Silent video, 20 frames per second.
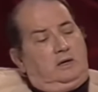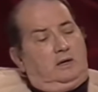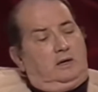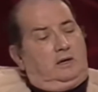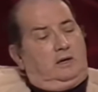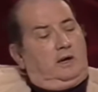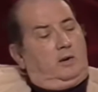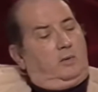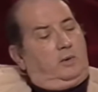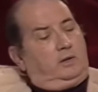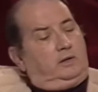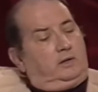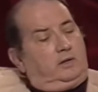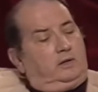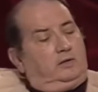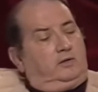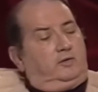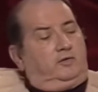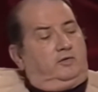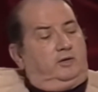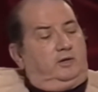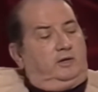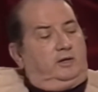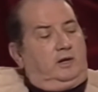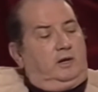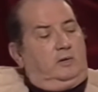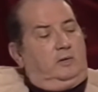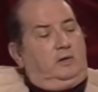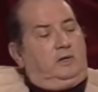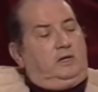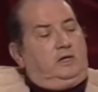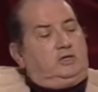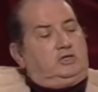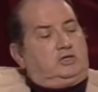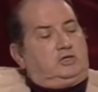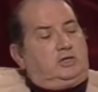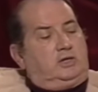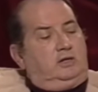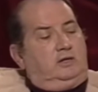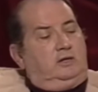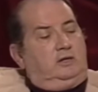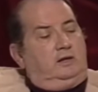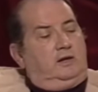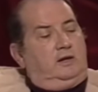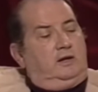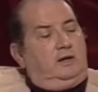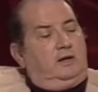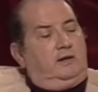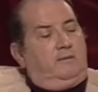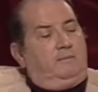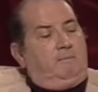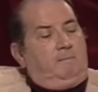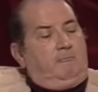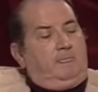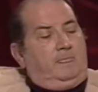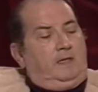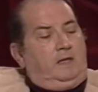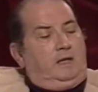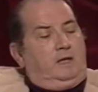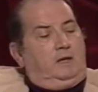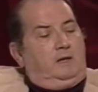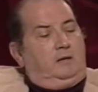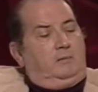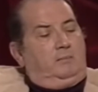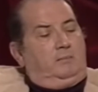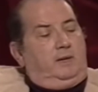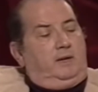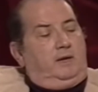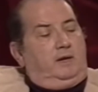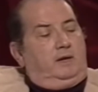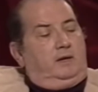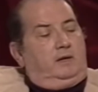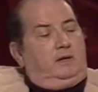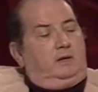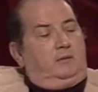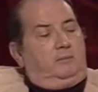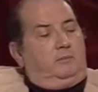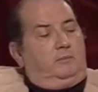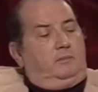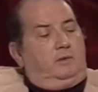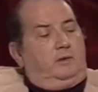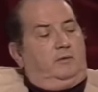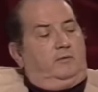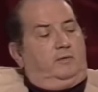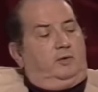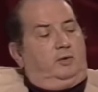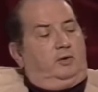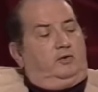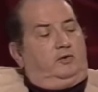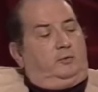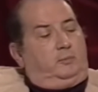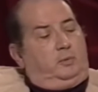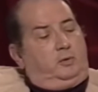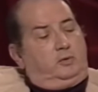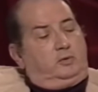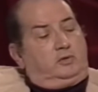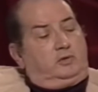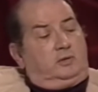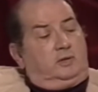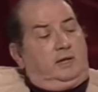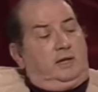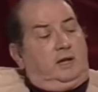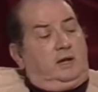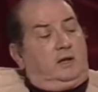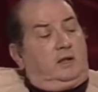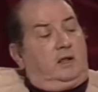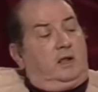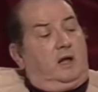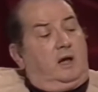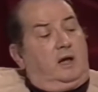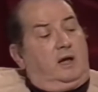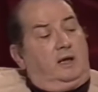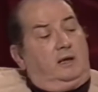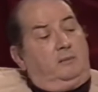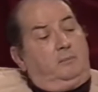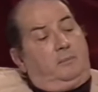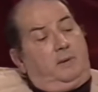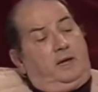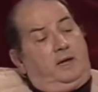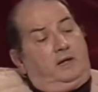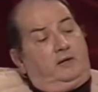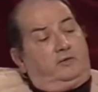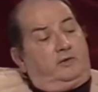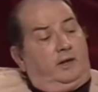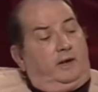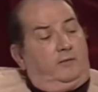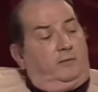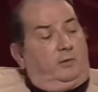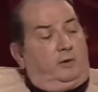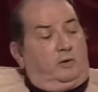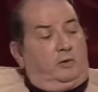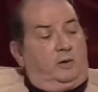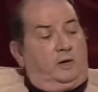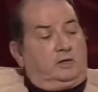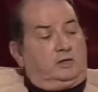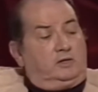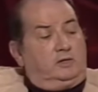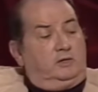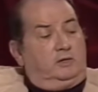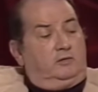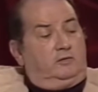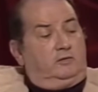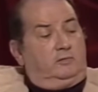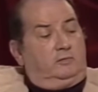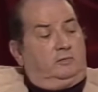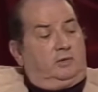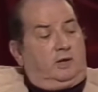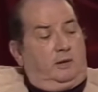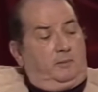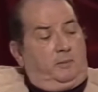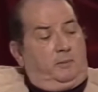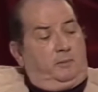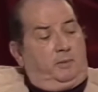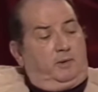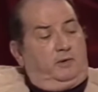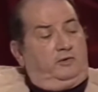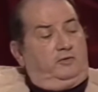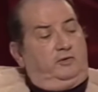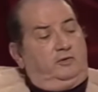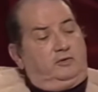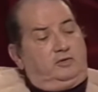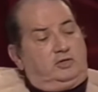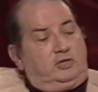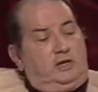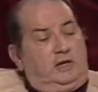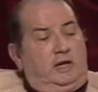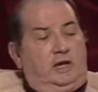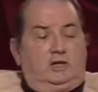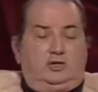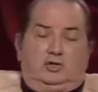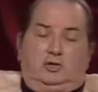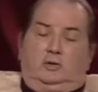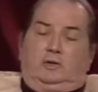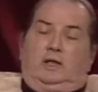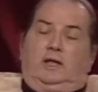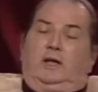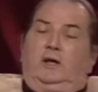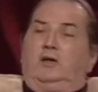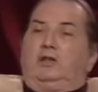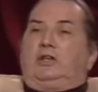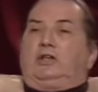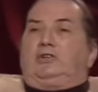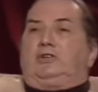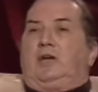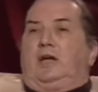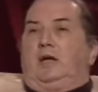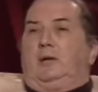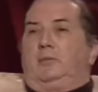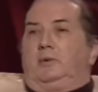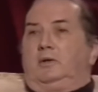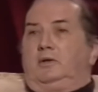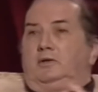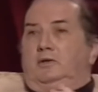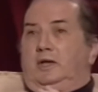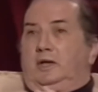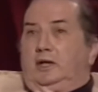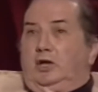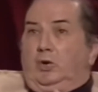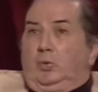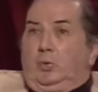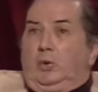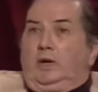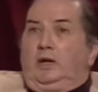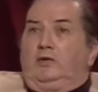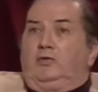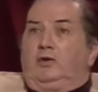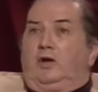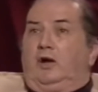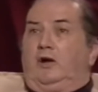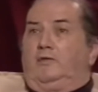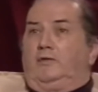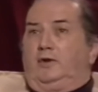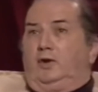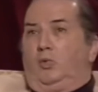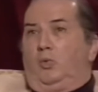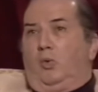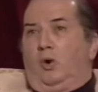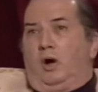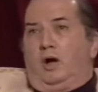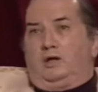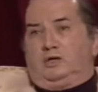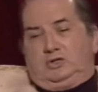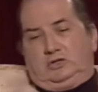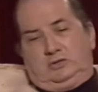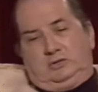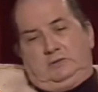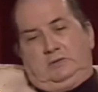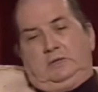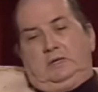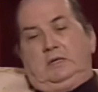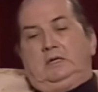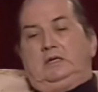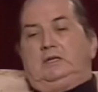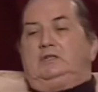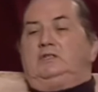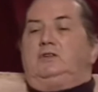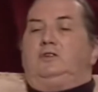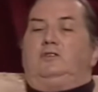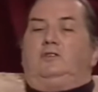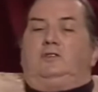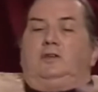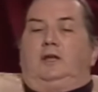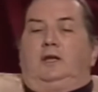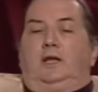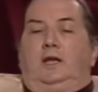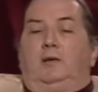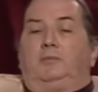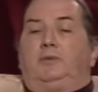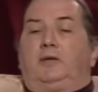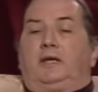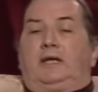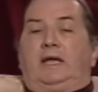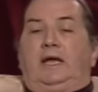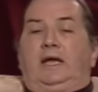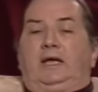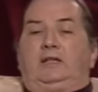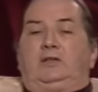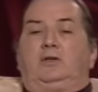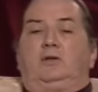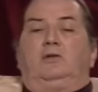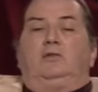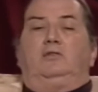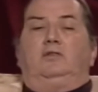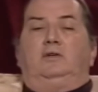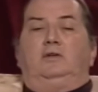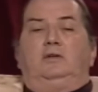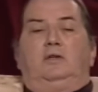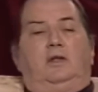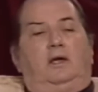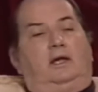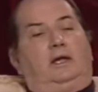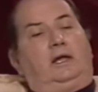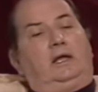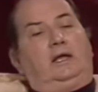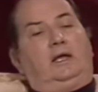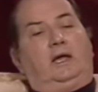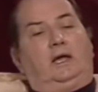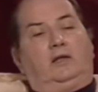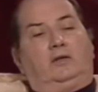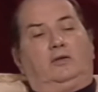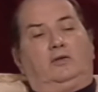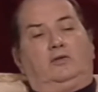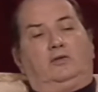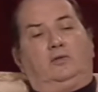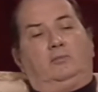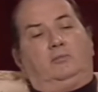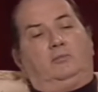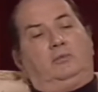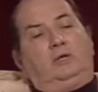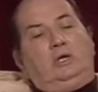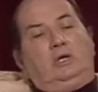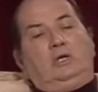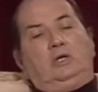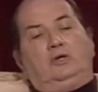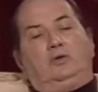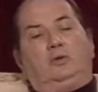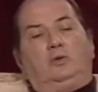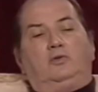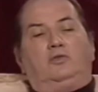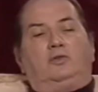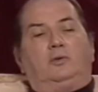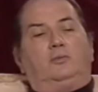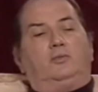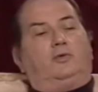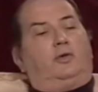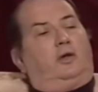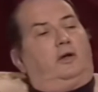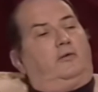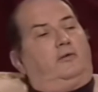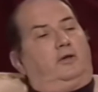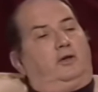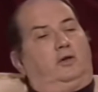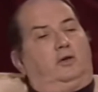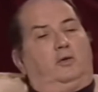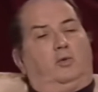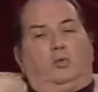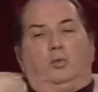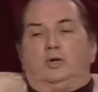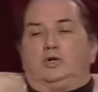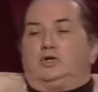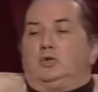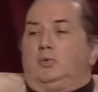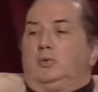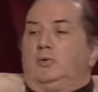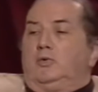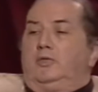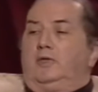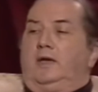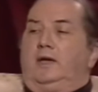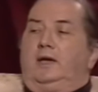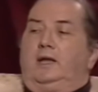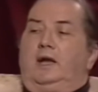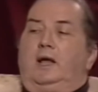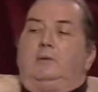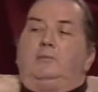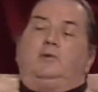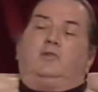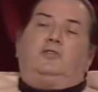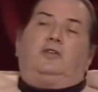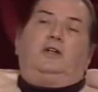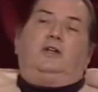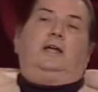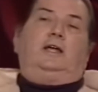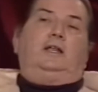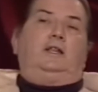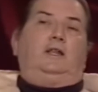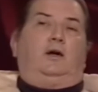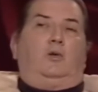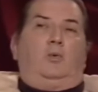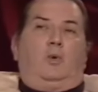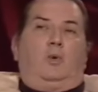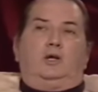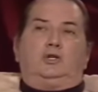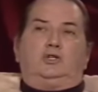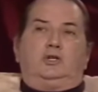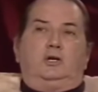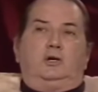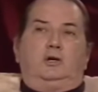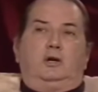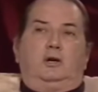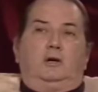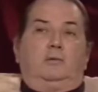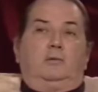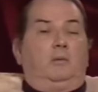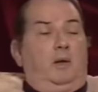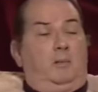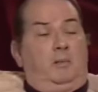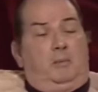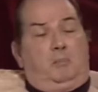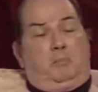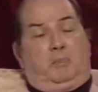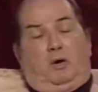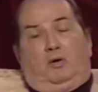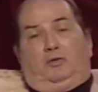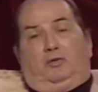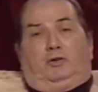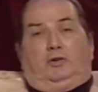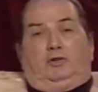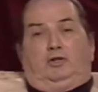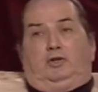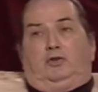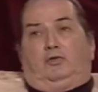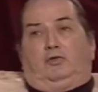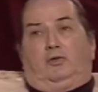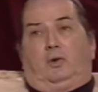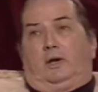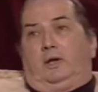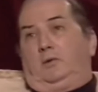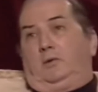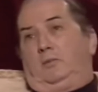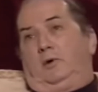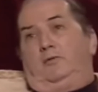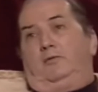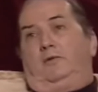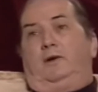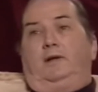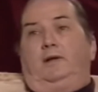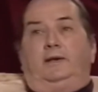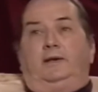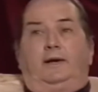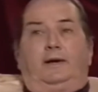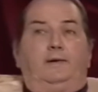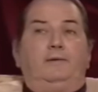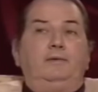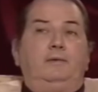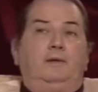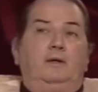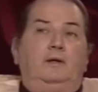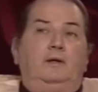And I went down to see Kirin, and she being a very spiritually inclined, past life regressionist type of person, she has you lay on the table and take your rings off and your watch, and she's setting up the candles and lighting candles and doing some sort of a little ritual thing, and I'm just laying there watching her. I mean, Paul says she's great. We'll find out.